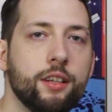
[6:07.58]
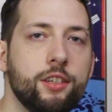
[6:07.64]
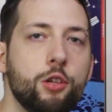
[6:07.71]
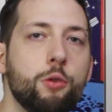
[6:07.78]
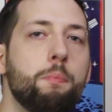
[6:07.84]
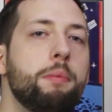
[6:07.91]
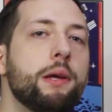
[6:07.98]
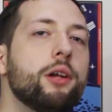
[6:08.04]

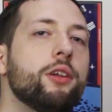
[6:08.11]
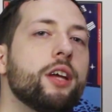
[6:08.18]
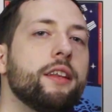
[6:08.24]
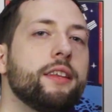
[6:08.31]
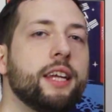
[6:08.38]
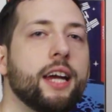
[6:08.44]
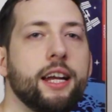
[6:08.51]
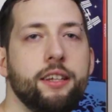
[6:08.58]
To build
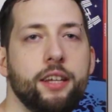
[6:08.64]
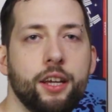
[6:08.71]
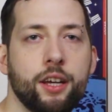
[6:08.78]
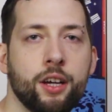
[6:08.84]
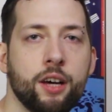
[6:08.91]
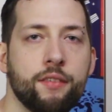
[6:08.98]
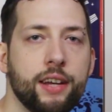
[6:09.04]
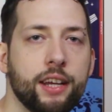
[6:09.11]
on the
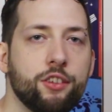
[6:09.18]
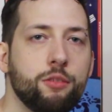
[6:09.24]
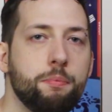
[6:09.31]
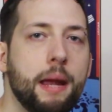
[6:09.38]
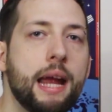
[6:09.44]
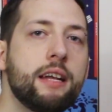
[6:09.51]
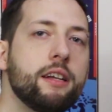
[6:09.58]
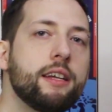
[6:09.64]
idea of an
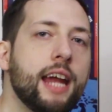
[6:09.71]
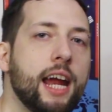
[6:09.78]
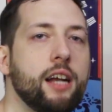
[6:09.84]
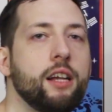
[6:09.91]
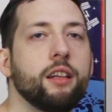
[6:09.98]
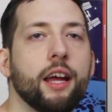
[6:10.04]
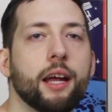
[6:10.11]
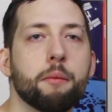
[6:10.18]
expanded
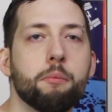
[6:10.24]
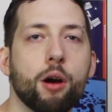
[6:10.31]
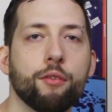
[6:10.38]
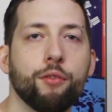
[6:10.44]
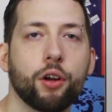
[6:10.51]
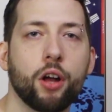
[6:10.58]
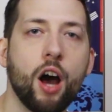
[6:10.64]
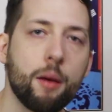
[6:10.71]
canon like
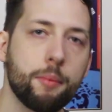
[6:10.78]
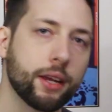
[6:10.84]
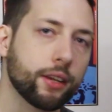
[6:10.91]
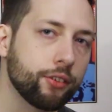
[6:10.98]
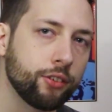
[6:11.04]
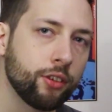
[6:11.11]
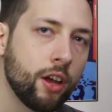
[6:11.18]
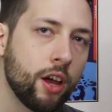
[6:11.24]
Marvel
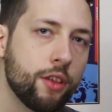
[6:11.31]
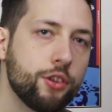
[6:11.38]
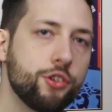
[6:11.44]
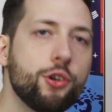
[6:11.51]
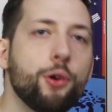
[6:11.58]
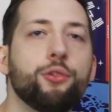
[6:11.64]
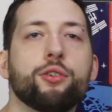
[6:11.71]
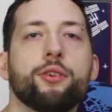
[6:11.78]
Comics, the
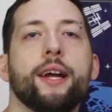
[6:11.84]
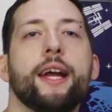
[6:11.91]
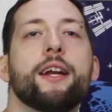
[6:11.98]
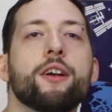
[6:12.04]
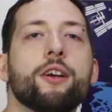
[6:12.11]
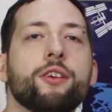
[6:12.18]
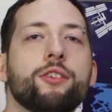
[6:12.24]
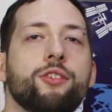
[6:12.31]
show's
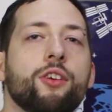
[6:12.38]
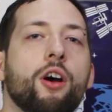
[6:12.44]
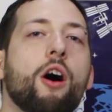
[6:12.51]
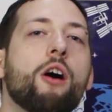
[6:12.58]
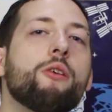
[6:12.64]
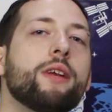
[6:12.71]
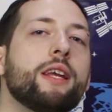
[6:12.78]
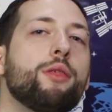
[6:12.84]
creators
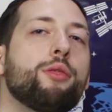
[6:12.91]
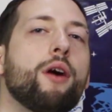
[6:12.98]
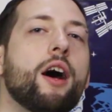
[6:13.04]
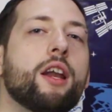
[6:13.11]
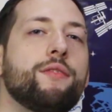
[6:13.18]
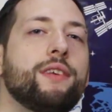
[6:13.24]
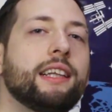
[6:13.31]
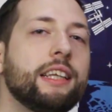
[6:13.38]
already
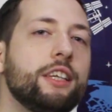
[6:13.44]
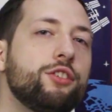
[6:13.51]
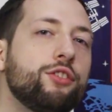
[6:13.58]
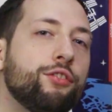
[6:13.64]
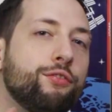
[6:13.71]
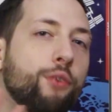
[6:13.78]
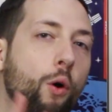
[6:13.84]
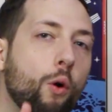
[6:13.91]
thought of at least
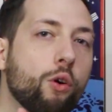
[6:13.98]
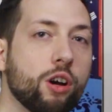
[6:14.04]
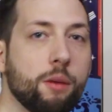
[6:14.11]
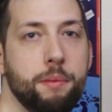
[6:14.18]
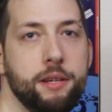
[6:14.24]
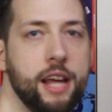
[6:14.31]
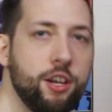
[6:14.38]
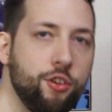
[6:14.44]
4
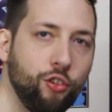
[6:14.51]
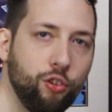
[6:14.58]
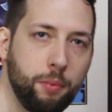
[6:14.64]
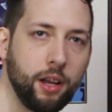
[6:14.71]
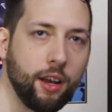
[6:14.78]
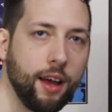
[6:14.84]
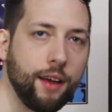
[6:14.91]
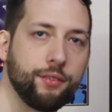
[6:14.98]
potential
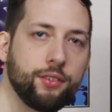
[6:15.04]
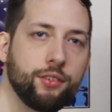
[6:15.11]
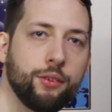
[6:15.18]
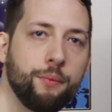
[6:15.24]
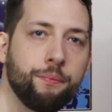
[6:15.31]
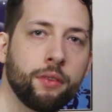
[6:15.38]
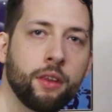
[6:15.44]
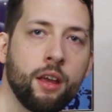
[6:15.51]
spin-offs.
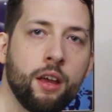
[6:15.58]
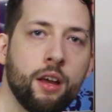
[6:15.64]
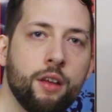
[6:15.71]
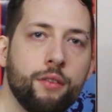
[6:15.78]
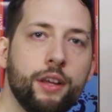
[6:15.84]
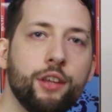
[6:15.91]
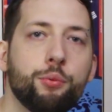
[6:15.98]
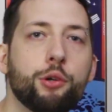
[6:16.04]

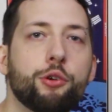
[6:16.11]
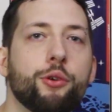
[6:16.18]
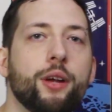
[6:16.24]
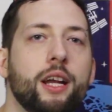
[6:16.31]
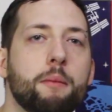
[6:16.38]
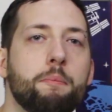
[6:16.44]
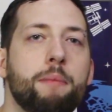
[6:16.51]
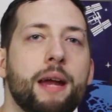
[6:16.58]
These would
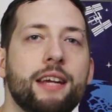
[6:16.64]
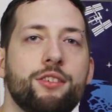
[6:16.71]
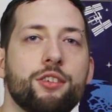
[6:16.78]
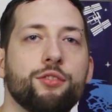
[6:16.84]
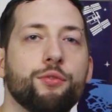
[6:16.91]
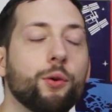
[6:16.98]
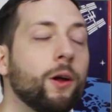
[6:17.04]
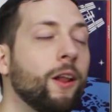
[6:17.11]
create a
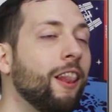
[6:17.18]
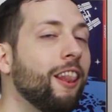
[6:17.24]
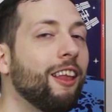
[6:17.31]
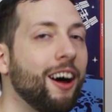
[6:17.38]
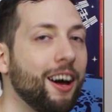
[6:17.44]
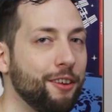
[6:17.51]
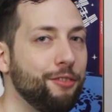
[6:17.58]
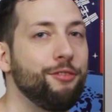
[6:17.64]
basis for a
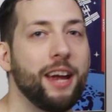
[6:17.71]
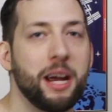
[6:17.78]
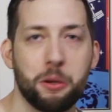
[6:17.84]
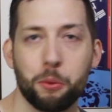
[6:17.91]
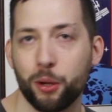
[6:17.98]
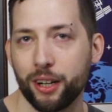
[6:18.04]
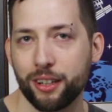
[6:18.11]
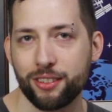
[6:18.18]
lot of
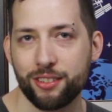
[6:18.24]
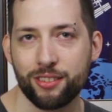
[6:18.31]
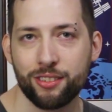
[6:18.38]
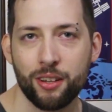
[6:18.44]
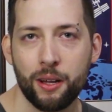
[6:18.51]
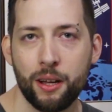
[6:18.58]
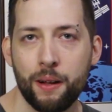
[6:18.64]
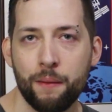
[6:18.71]
fan works.
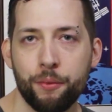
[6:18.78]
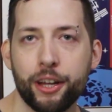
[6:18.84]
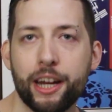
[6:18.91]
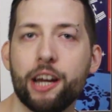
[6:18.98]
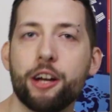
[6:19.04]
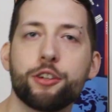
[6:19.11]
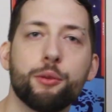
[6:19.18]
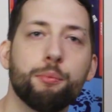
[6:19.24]
The
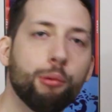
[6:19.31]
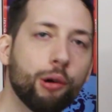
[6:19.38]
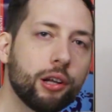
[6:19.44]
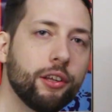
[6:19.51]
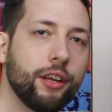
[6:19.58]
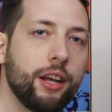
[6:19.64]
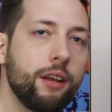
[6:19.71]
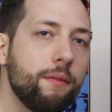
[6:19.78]
character
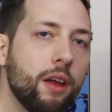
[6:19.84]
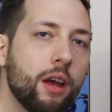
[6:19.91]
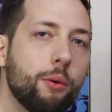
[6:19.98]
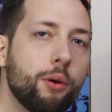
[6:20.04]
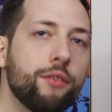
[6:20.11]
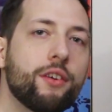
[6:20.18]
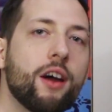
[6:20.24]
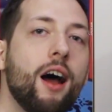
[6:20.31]
Brooklyn
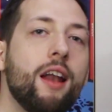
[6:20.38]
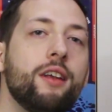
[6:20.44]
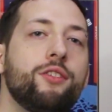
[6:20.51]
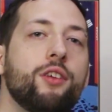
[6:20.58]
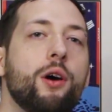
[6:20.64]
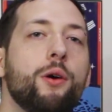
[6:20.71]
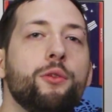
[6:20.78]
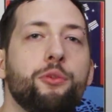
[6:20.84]
would have gotten
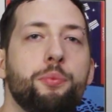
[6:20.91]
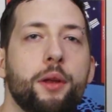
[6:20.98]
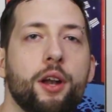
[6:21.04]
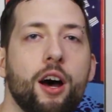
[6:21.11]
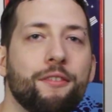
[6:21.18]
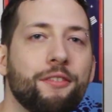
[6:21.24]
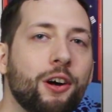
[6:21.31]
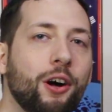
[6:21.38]
his own
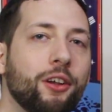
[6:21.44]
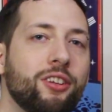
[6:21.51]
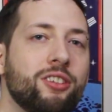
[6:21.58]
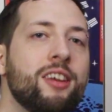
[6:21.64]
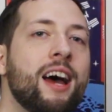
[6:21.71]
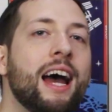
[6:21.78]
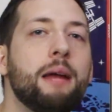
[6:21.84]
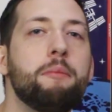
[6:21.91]
spin-off called
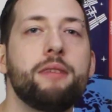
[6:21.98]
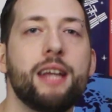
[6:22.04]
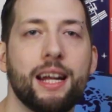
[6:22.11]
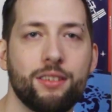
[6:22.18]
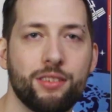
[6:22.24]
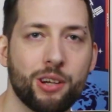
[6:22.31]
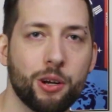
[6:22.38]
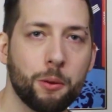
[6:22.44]
Time
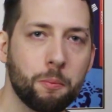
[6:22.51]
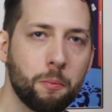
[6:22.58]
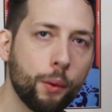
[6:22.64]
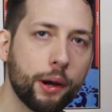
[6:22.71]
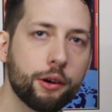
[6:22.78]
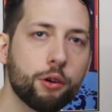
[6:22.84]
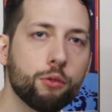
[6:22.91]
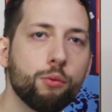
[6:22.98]
Dancer,
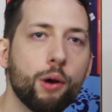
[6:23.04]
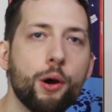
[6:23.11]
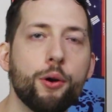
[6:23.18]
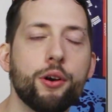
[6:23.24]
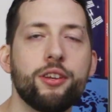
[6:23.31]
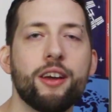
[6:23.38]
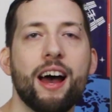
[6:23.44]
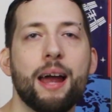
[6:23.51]
where a
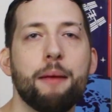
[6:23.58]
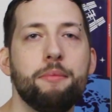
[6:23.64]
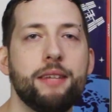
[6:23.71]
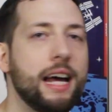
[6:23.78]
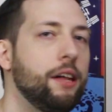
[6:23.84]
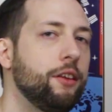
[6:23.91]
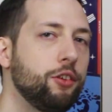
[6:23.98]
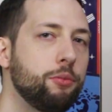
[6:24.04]
rogue time
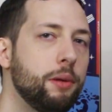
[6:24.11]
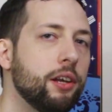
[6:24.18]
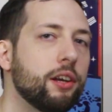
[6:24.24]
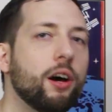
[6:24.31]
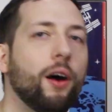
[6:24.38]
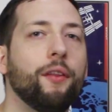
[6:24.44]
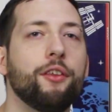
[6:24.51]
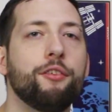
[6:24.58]
talisman
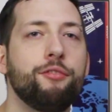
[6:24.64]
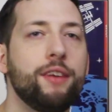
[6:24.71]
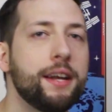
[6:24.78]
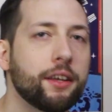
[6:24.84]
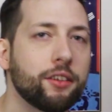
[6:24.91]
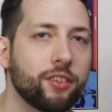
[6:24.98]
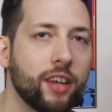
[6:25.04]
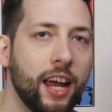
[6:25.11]
called the
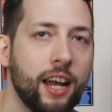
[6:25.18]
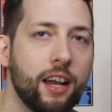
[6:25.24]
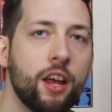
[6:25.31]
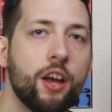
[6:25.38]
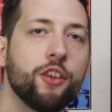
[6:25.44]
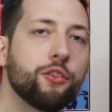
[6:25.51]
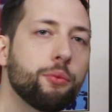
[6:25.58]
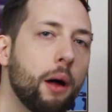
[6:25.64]
Phoenix Gate
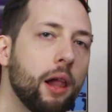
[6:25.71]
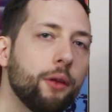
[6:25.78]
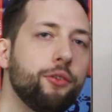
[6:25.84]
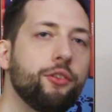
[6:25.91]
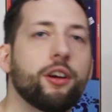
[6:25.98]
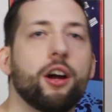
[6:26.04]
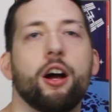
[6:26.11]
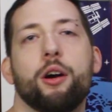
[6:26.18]

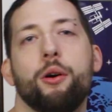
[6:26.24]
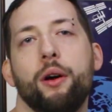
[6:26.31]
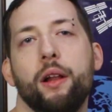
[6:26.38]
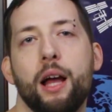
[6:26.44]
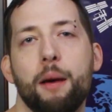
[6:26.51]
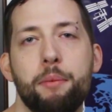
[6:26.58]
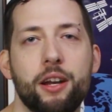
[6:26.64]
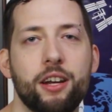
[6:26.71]
swallows the
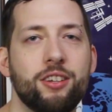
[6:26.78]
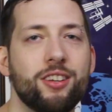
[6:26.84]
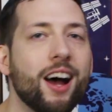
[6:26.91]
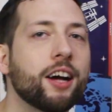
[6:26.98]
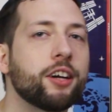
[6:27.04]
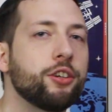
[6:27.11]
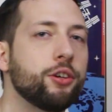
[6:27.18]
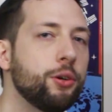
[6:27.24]
gargoyle up in a
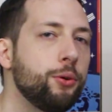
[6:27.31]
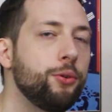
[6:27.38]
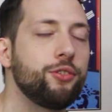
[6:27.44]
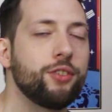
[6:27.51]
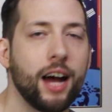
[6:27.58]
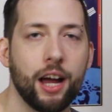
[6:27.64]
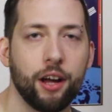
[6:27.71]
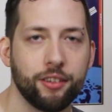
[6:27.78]
Doctor
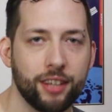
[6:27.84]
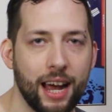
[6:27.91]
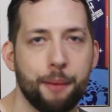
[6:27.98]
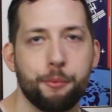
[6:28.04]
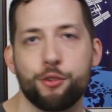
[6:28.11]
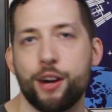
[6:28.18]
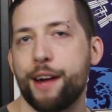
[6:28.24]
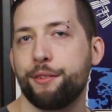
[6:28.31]
Who-style
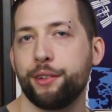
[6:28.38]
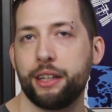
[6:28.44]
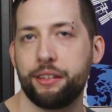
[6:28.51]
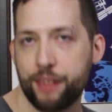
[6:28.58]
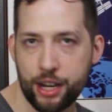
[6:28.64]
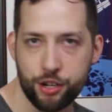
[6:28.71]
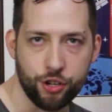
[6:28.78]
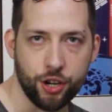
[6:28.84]
time travel
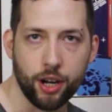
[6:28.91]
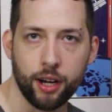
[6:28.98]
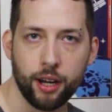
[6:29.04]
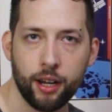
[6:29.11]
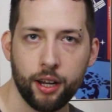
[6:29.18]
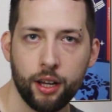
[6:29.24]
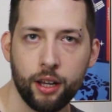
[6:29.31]
adventure.